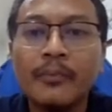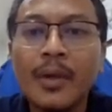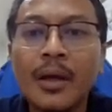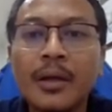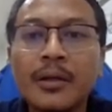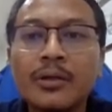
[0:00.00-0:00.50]

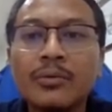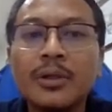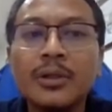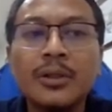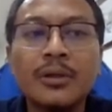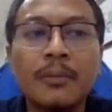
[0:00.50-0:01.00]
and the
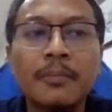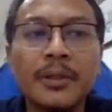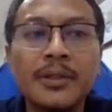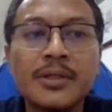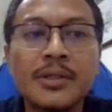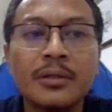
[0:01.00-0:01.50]
utility
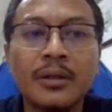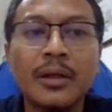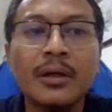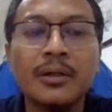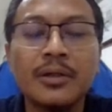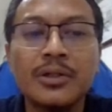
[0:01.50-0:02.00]
companies
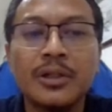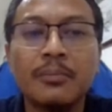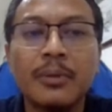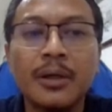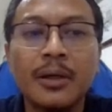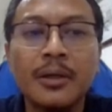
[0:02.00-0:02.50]
Tenaga Nasional
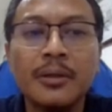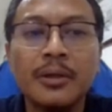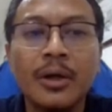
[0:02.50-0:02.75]
Berhad